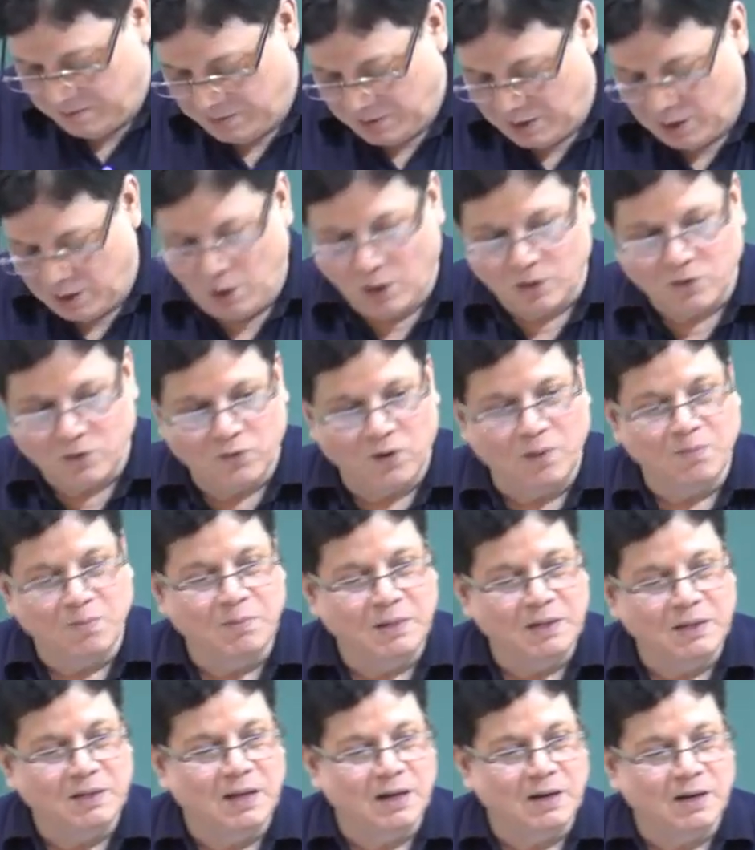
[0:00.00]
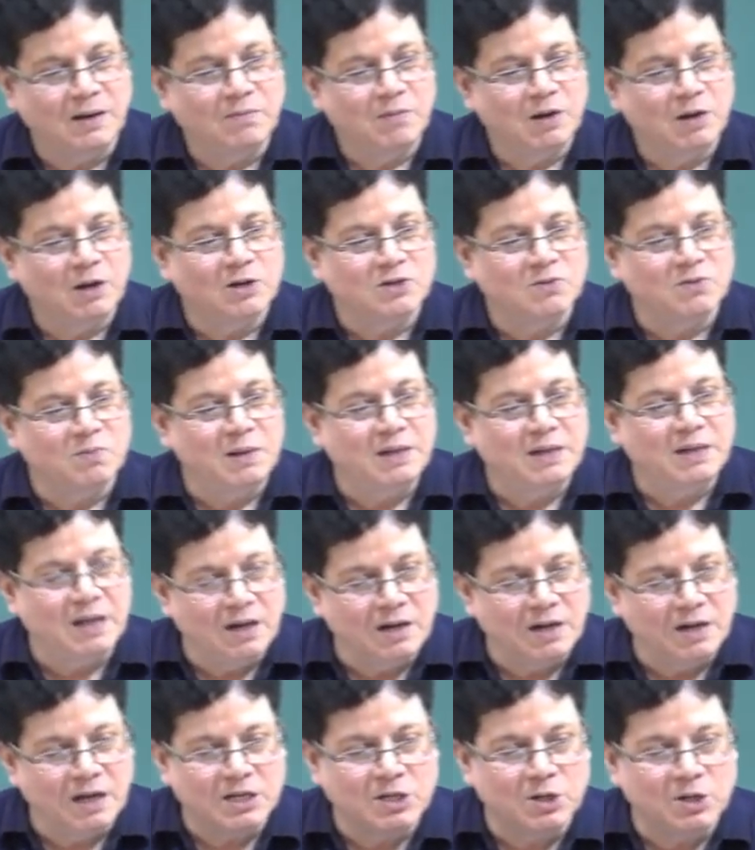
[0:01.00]
not from methane, because
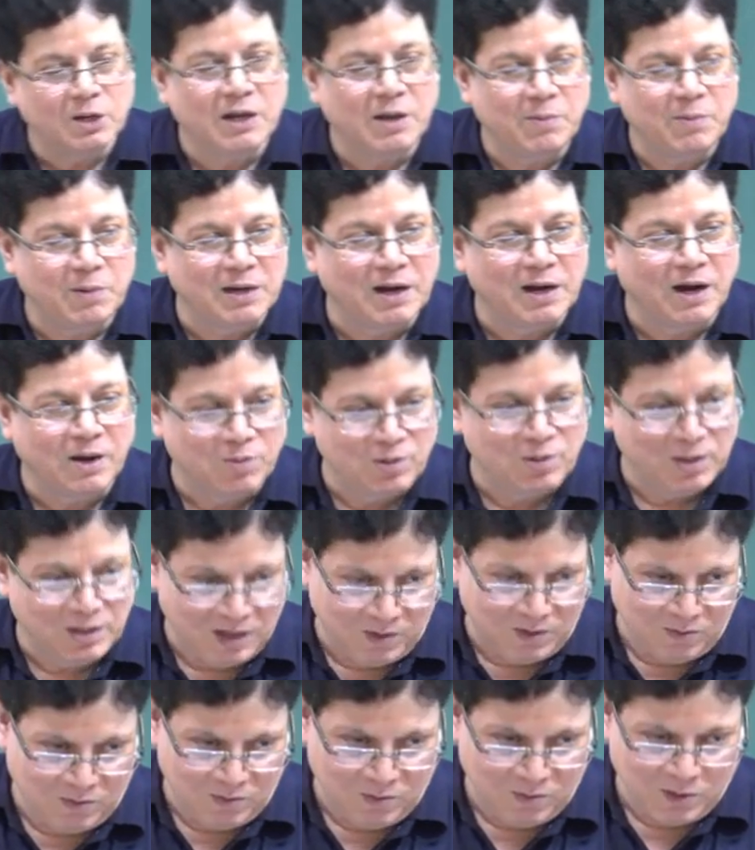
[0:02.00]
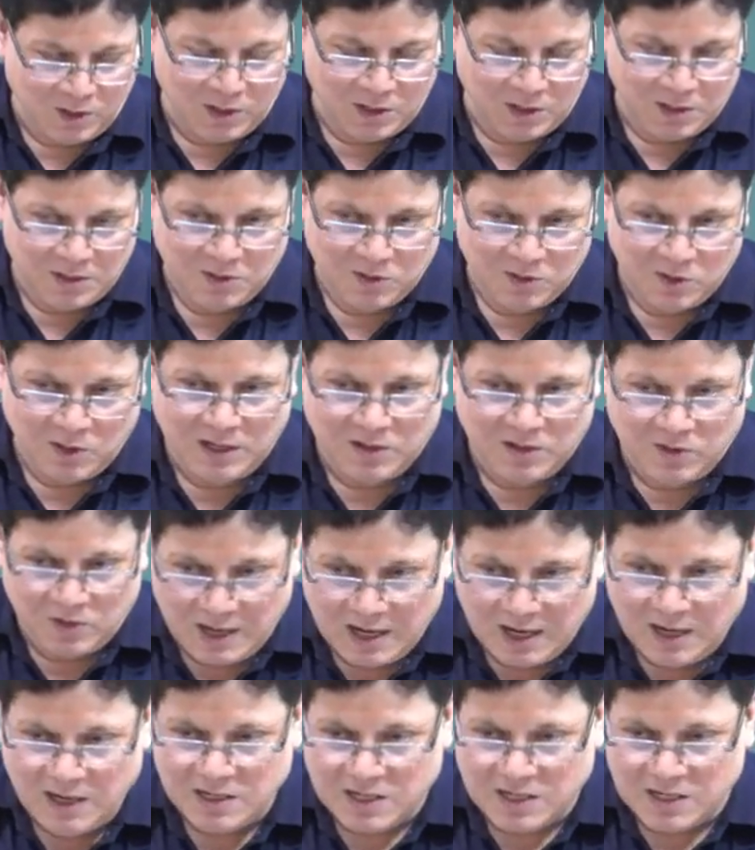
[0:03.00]
methane does not have a carbon-carbon bond. So, it
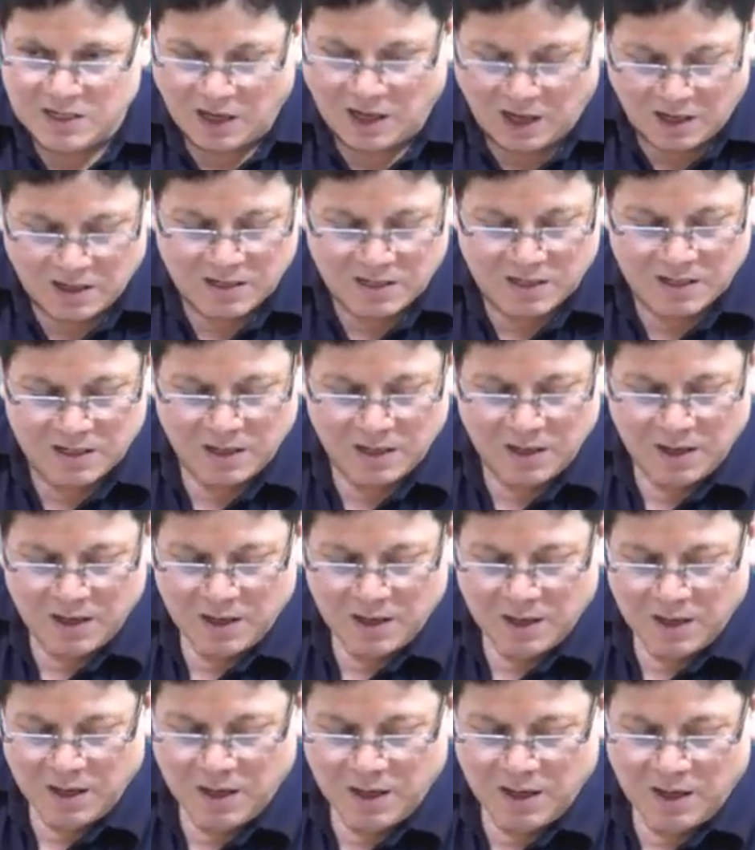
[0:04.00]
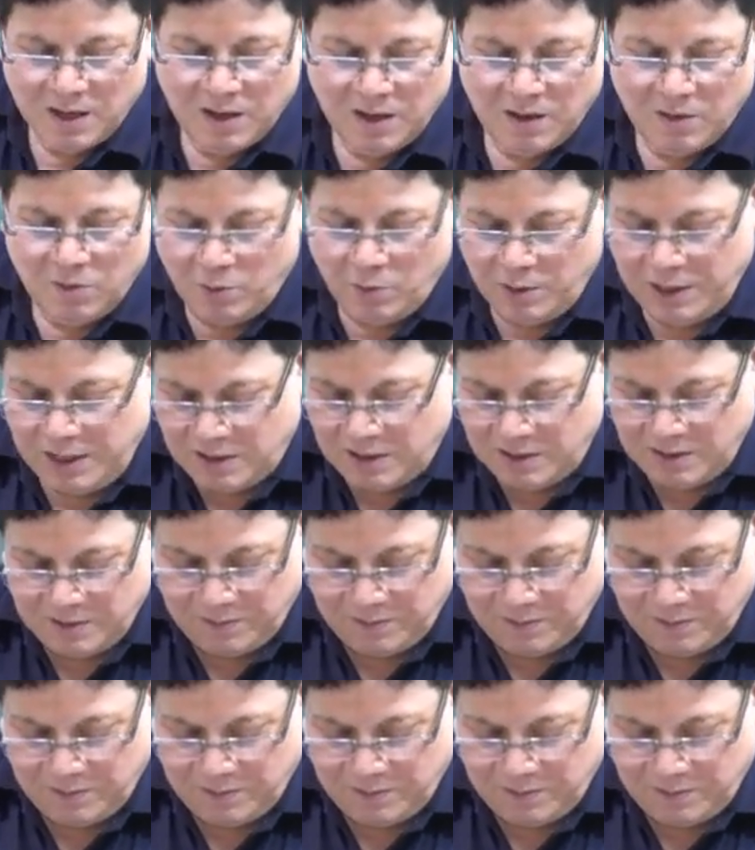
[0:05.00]
really starts with